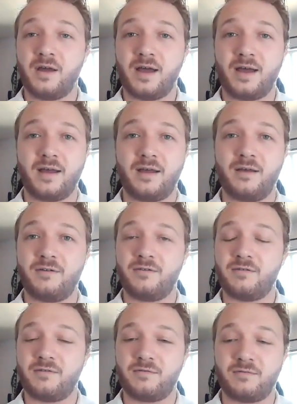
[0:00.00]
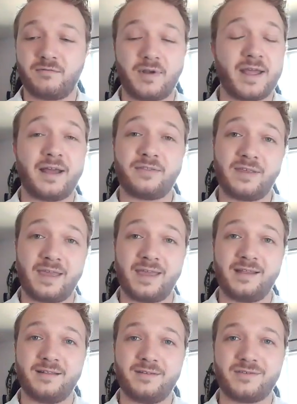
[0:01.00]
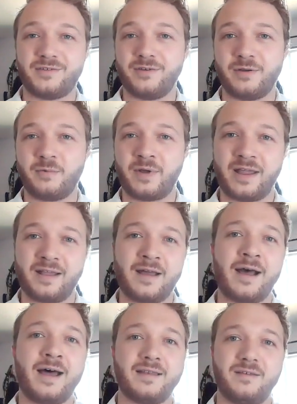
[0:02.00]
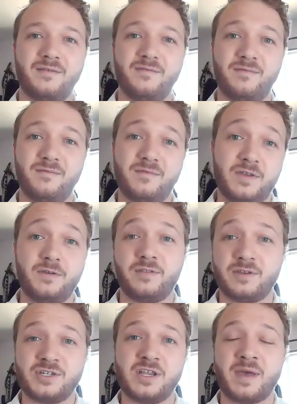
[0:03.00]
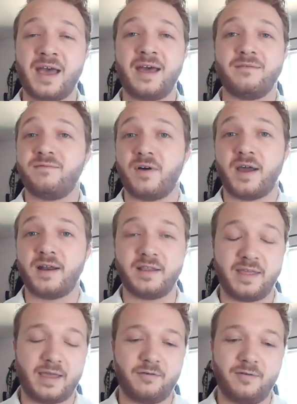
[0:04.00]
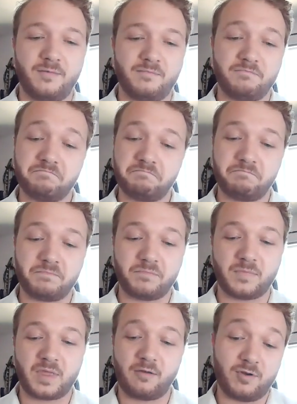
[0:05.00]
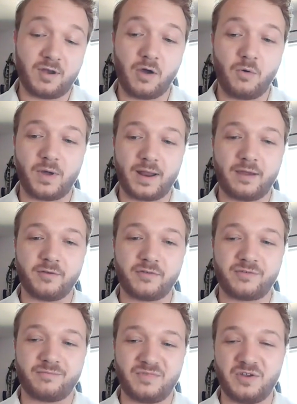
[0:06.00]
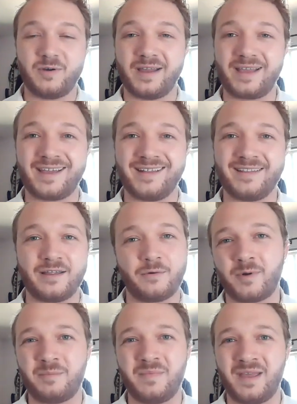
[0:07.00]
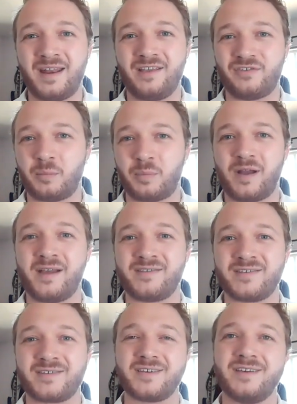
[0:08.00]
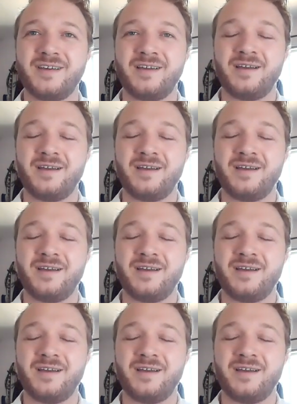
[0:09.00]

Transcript: uh, right out the gate, so that when I got to the GMAT, finally I would, I would know what I was doing, and there wouldn't be any surprises.